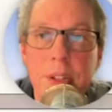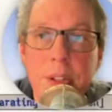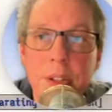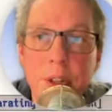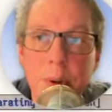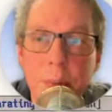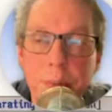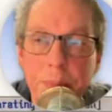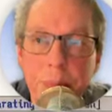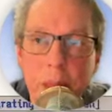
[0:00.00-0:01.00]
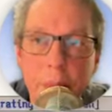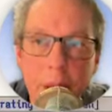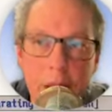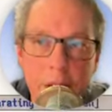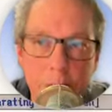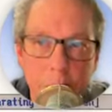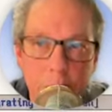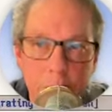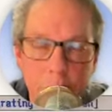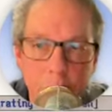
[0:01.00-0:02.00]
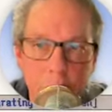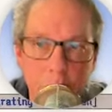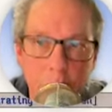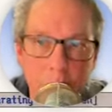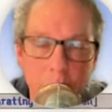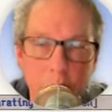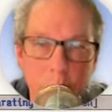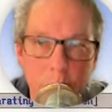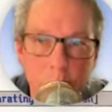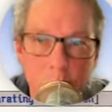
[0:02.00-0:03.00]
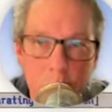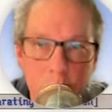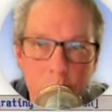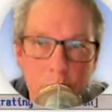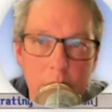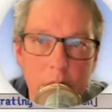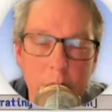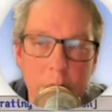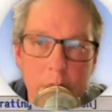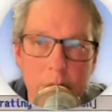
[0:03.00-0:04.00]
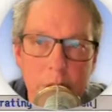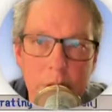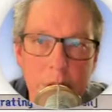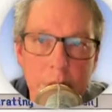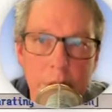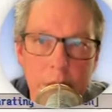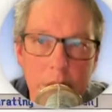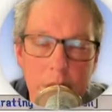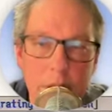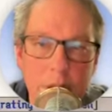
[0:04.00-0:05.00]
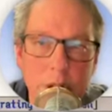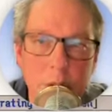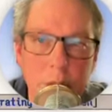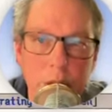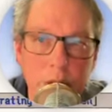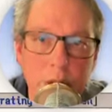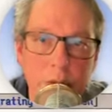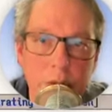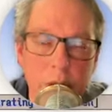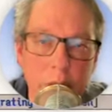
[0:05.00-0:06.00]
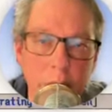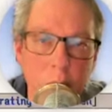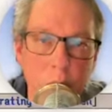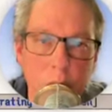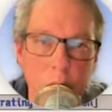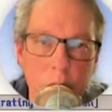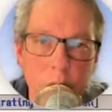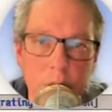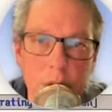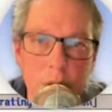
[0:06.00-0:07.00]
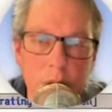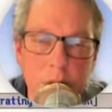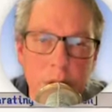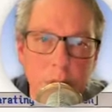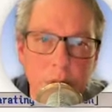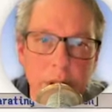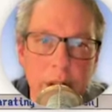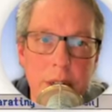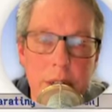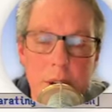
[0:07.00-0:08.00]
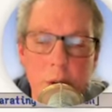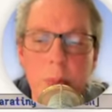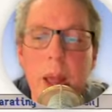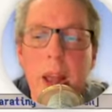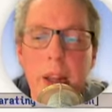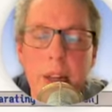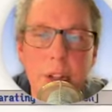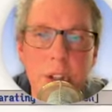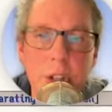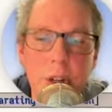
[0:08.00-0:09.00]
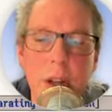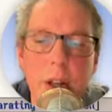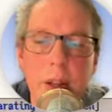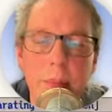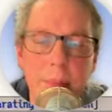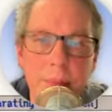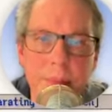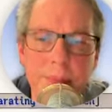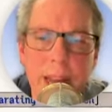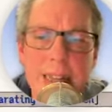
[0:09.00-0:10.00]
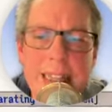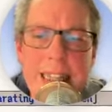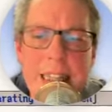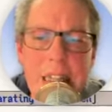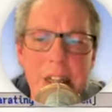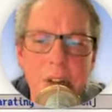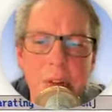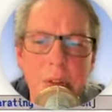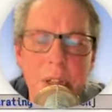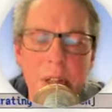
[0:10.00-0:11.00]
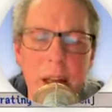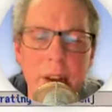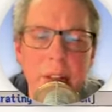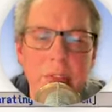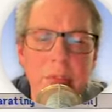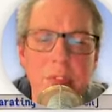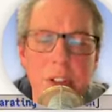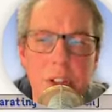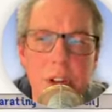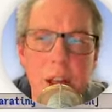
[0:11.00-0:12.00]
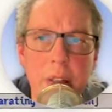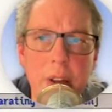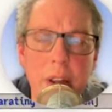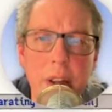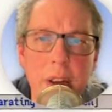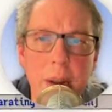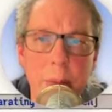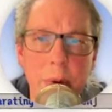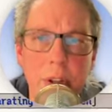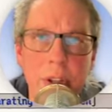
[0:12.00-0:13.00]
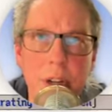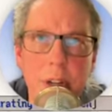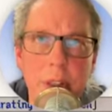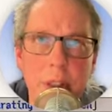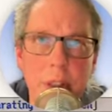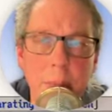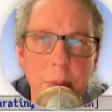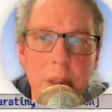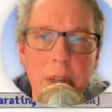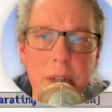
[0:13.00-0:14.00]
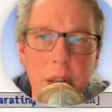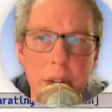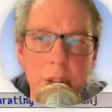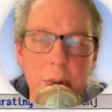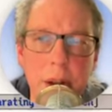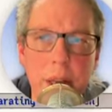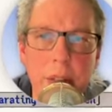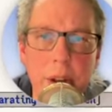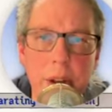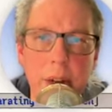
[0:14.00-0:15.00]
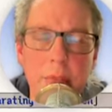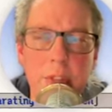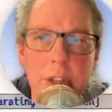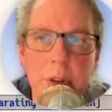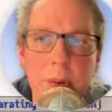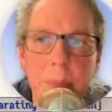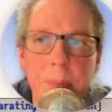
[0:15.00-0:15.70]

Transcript: So I began exploring org mode via org roam, but have ultimately switched from org roam to the simplified denote package. Um, I didn't use a lot of the functionality, and I appreciate the plain text reality of denote.